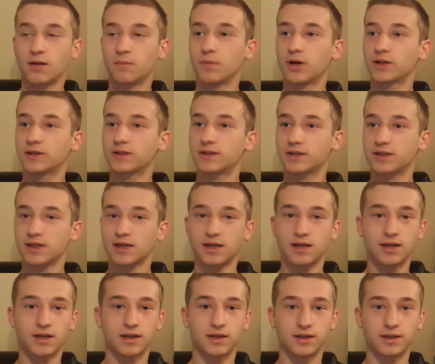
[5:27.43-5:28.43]
But,
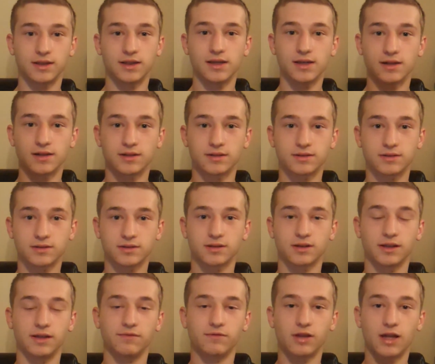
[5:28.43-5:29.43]
yeah,
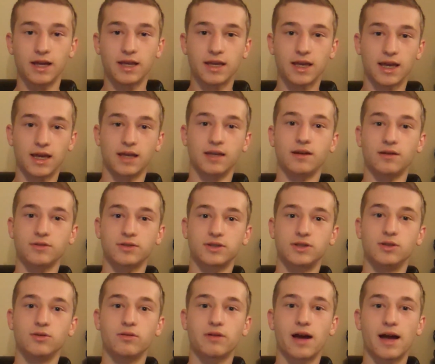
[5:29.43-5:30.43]
leave a like, and I'll
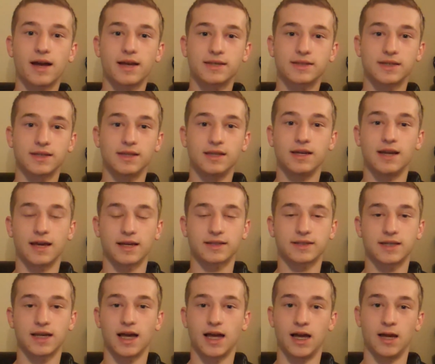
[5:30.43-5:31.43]
see you guys in the
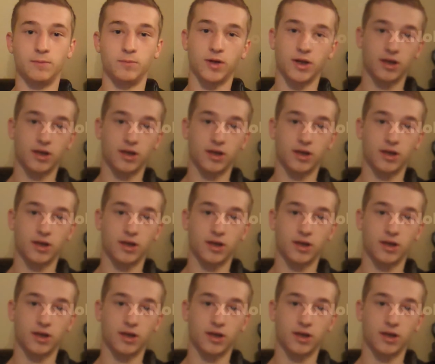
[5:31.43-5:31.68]
next time.